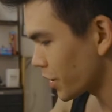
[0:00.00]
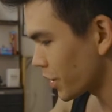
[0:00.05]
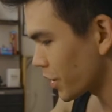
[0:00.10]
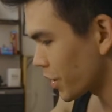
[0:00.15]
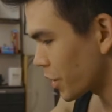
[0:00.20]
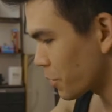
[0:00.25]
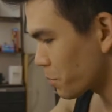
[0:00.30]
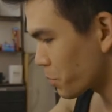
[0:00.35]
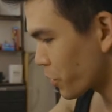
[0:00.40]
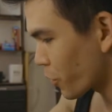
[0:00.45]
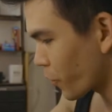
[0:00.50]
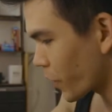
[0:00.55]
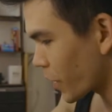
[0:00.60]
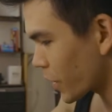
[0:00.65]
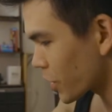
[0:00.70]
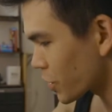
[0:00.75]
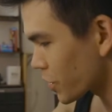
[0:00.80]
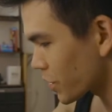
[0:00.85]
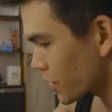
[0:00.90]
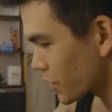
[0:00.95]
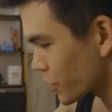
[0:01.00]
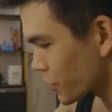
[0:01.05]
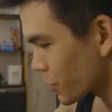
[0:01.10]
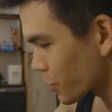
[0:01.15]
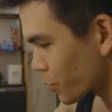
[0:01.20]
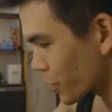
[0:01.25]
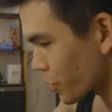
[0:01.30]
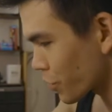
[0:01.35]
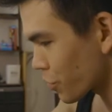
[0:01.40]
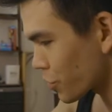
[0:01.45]
imperfections
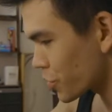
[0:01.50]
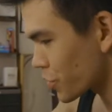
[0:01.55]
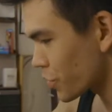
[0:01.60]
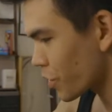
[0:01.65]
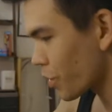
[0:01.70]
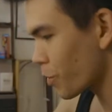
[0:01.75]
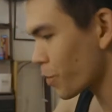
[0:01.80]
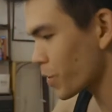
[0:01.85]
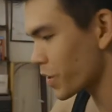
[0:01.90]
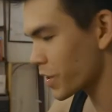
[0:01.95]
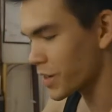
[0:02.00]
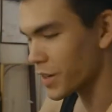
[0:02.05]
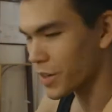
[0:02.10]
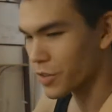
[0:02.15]
when you're sewing.